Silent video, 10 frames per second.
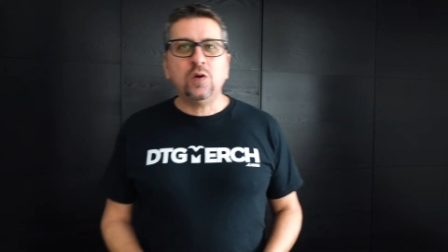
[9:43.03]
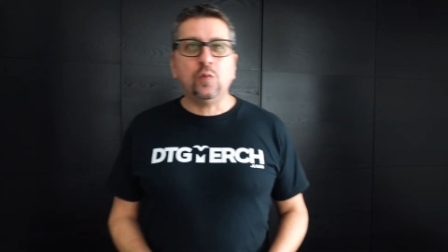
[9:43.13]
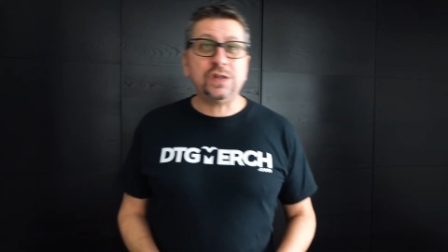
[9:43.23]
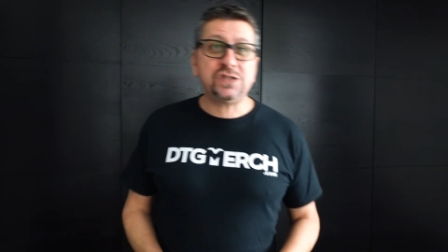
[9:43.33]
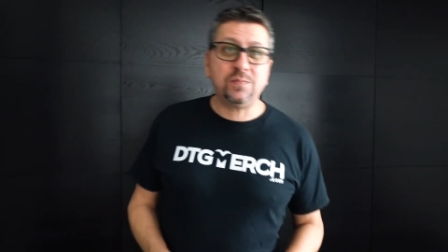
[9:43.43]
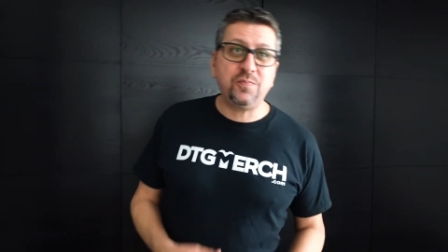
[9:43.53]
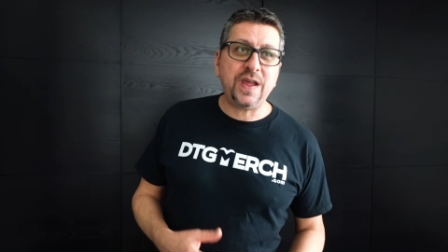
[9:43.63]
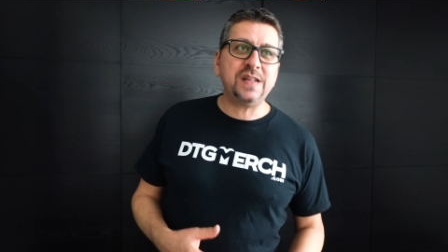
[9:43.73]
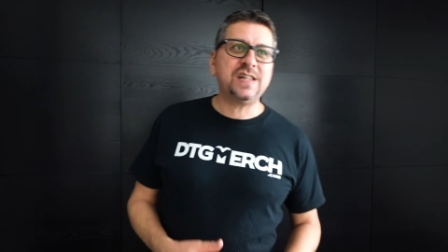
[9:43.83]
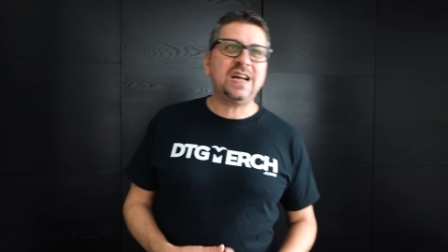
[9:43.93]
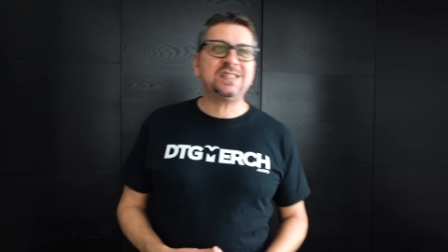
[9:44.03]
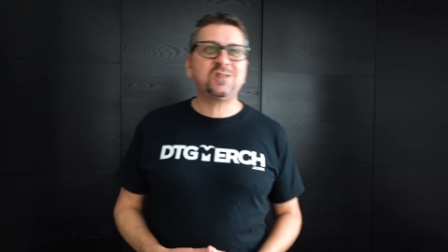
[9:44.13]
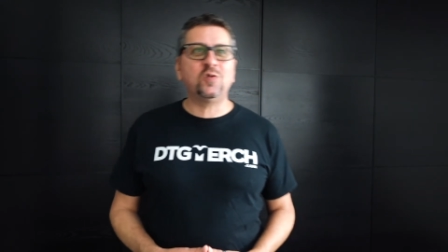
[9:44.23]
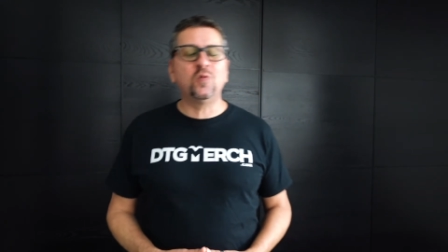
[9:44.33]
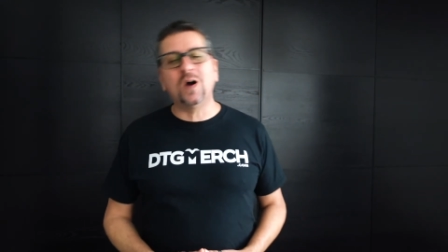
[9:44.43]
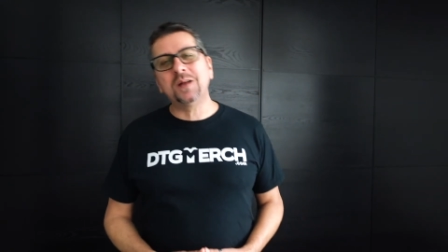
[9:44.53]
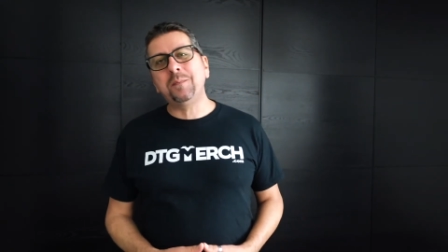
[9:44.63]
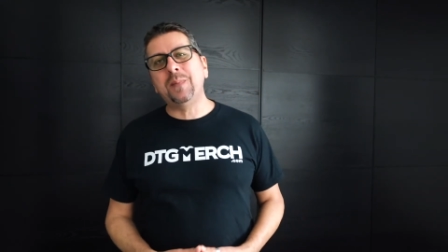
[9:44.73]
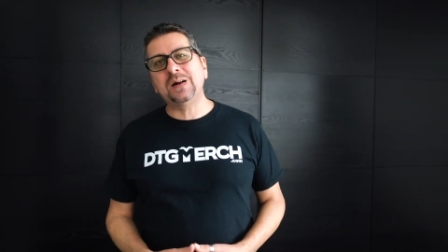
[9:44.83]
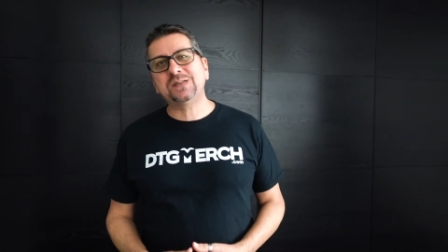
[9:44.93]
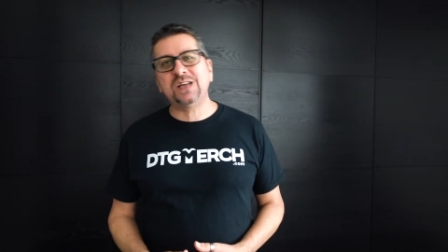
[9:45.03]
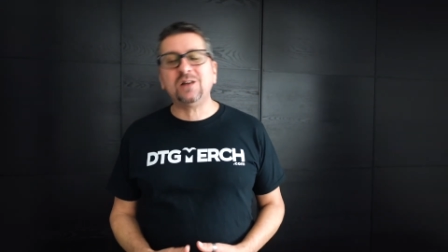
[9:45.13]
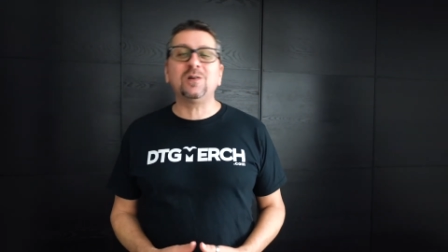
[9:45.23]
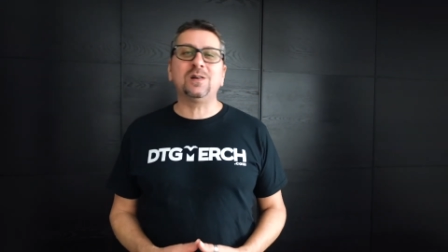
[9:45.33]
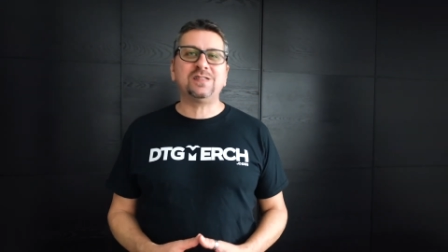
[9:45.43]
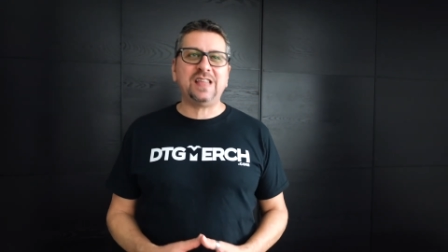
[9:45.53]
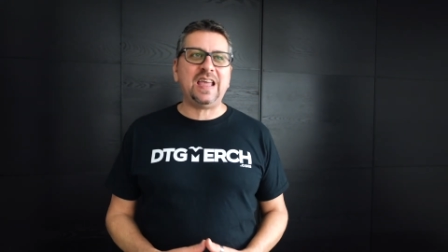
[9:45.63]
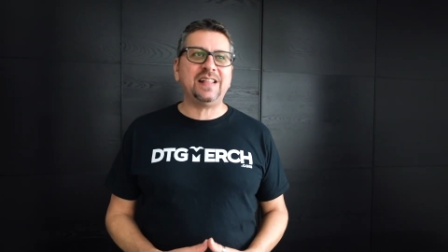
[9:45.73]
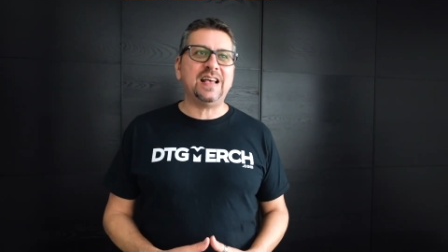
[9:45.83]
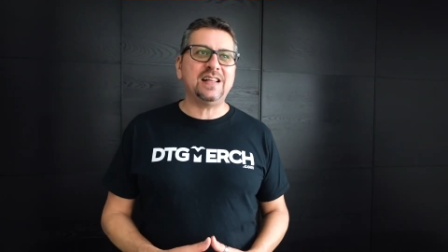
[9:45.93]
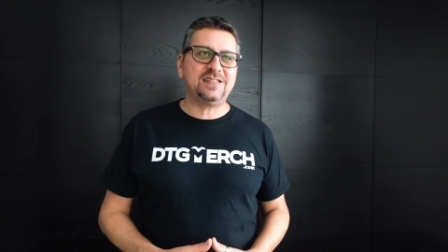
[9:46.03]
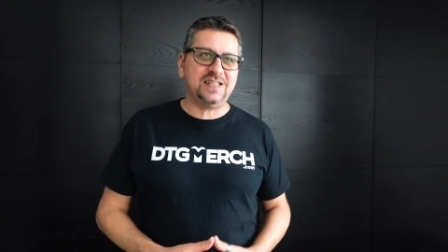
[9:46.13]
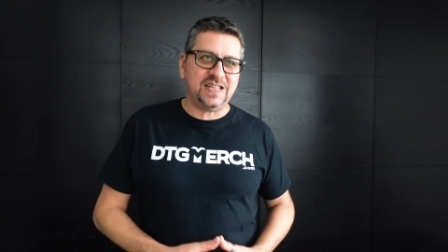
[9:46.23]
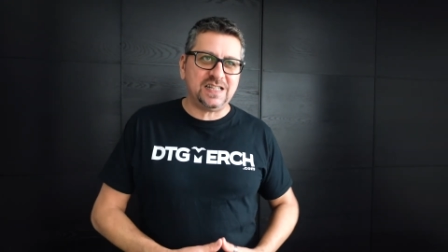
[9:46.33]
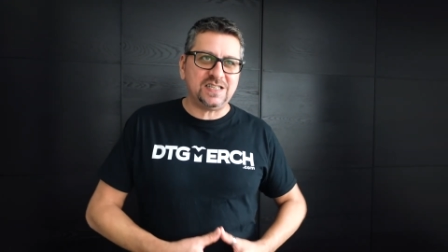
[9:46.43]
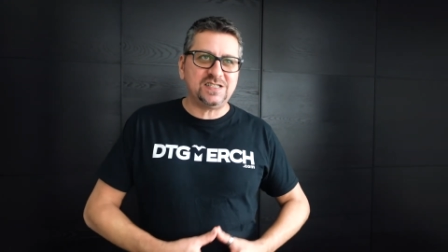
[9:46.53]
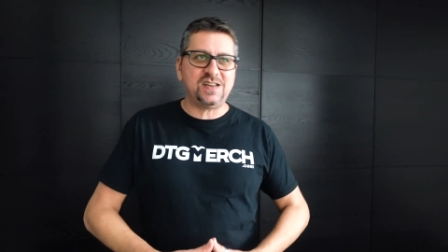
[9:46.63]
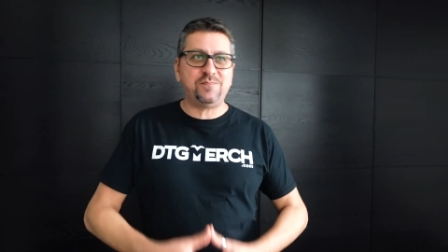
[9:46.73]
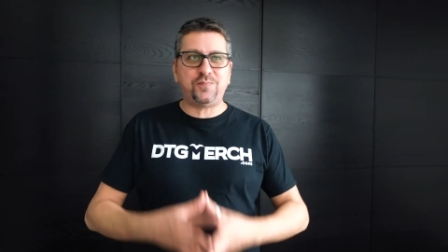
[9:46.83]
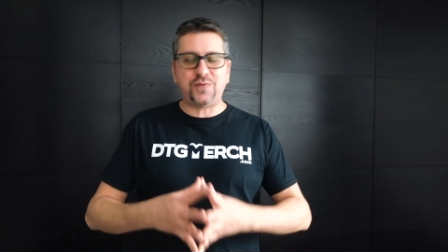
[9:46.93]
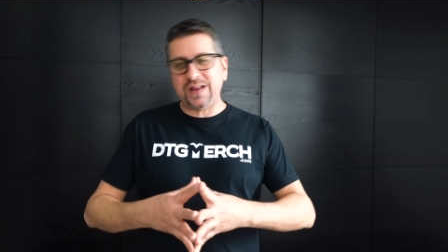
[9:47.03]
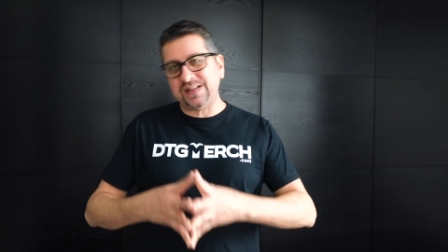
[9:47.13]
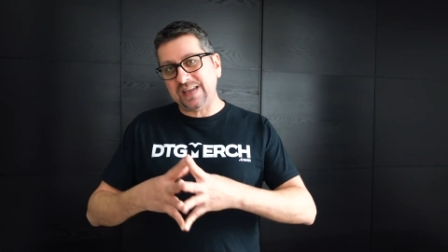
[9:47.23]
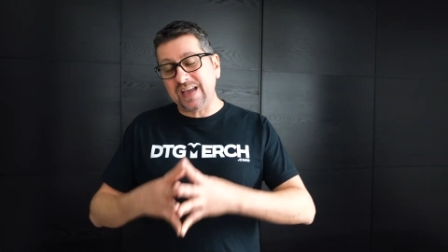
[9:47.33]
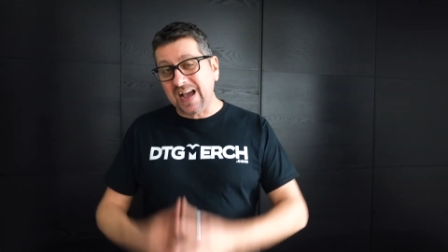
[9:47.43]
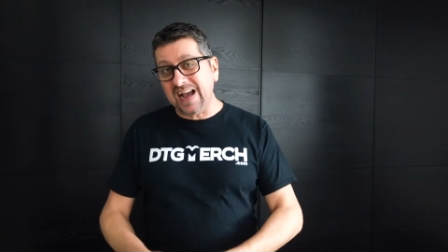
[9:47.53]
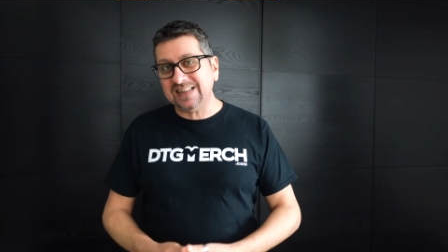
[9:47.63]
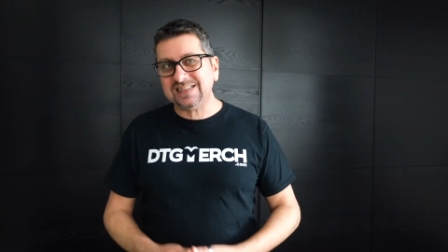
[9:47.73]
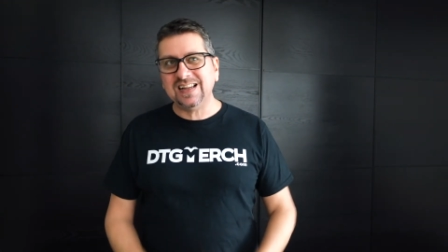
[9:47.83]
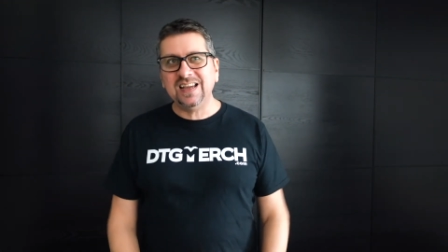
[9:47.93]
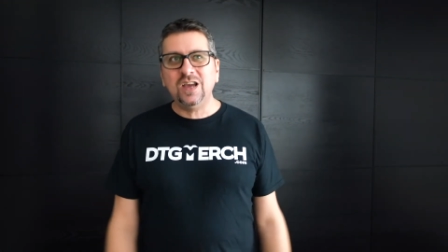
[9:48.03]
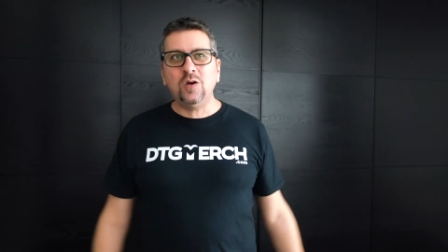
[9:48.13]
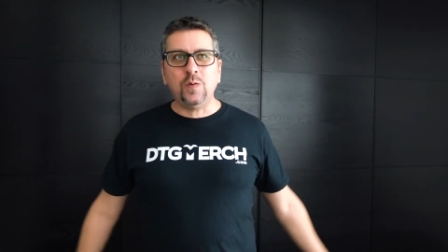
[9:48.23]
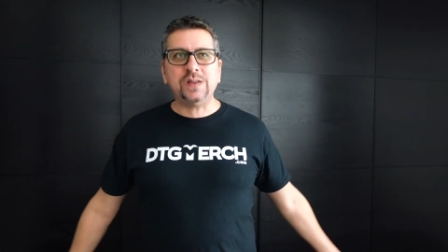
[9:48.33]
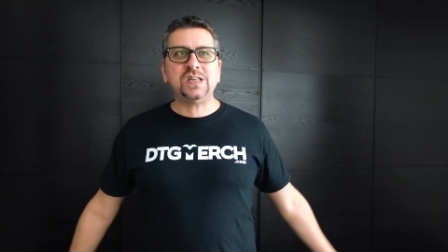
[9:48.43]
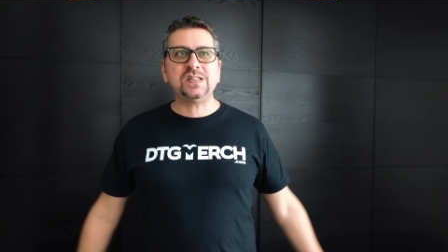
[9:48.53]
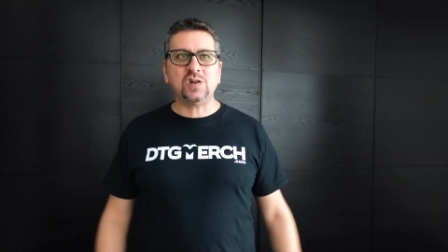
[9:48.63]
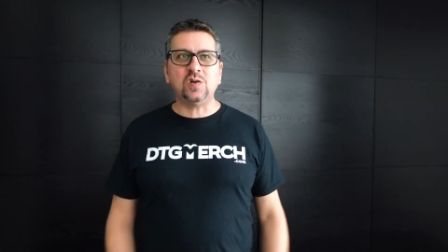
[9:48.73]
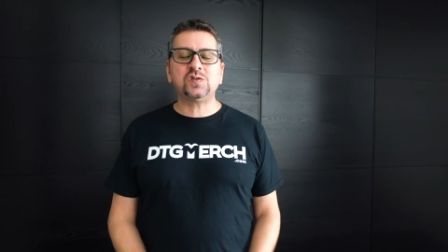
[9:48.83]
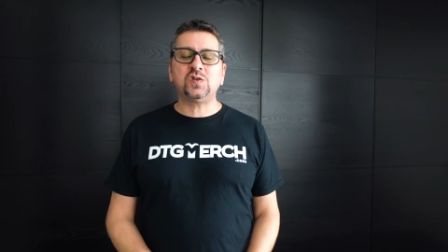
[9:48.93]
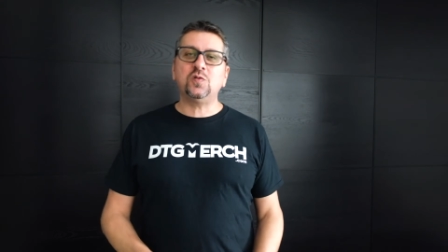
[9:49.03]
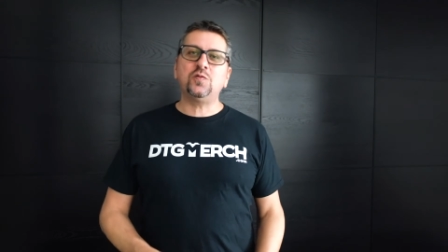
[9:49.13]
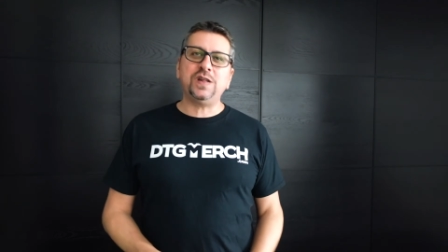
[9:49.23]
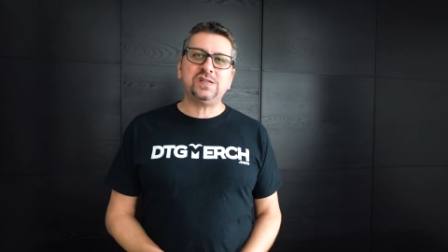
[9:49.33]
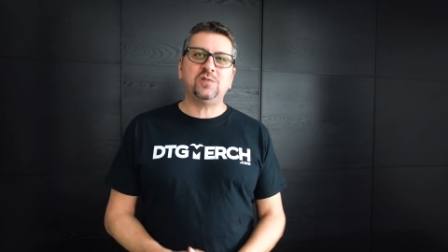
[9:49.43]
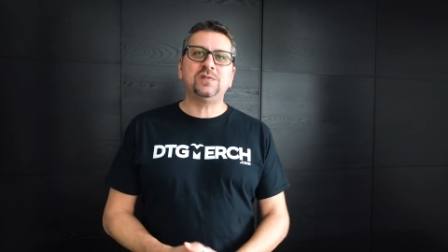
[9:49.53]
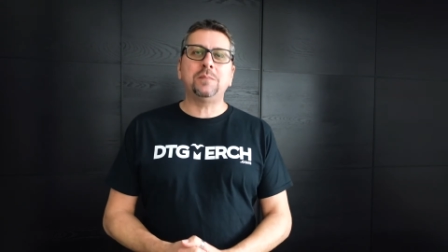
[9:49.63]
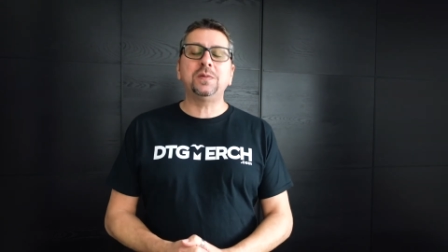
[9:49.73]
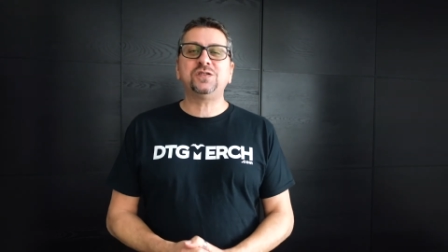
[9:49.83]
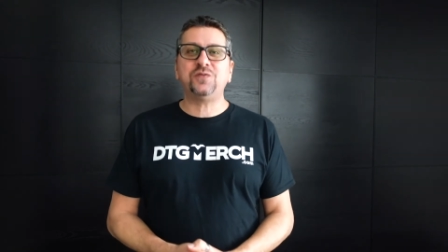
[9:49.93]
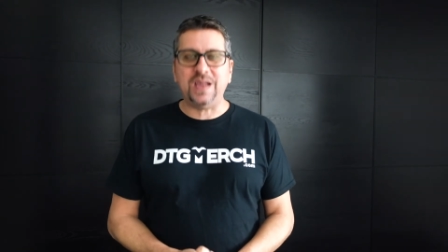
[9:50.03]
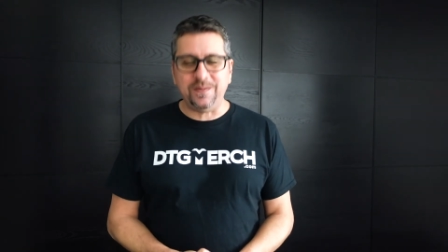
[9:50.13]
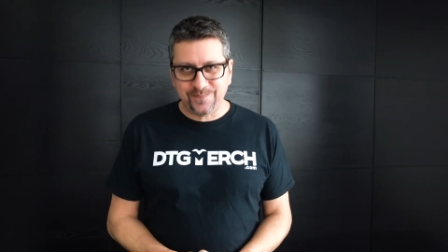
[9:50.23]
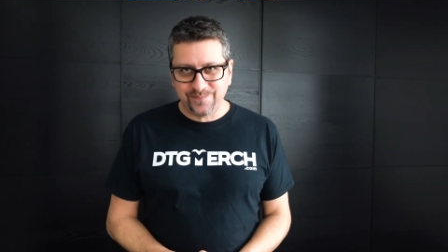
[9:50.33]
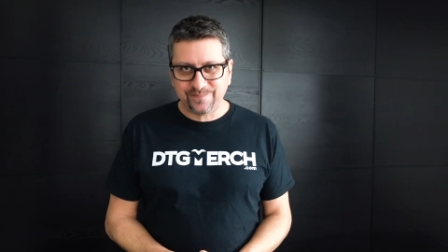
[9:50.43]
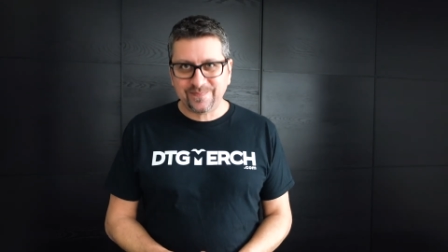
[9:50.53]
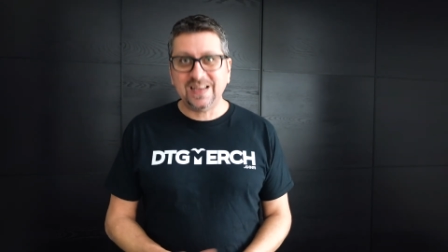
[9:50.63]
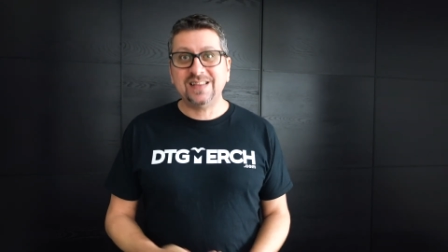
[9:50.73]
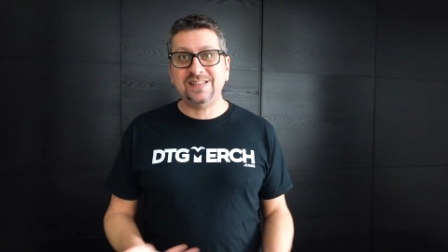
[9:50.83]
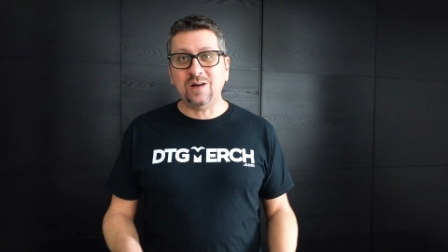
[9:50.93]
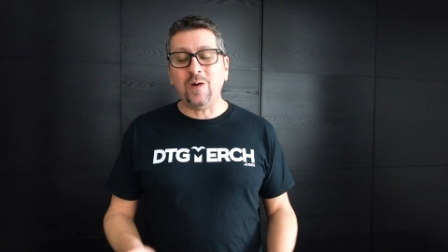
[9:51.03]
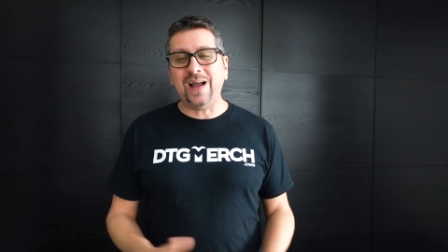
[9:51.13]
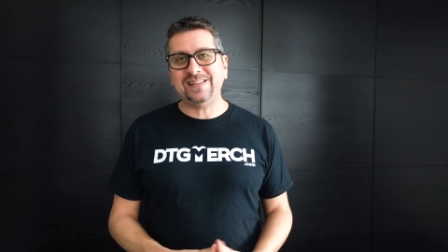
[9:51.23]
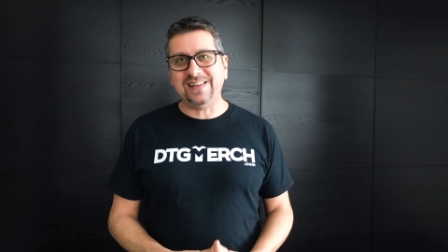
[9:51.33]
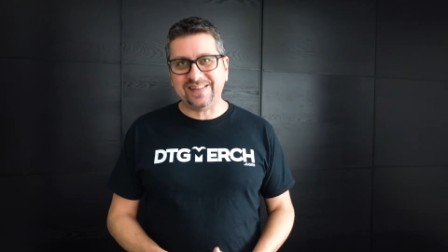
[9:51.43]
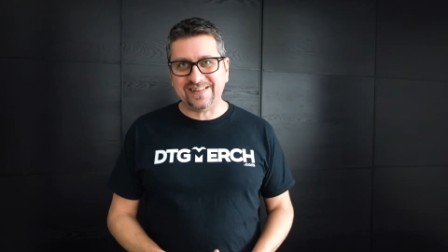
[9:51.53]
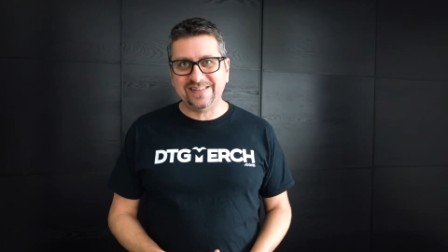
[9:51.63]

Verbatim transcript: which brings us to one particular thing that D T G printing has, which is also reason number three, the white ink.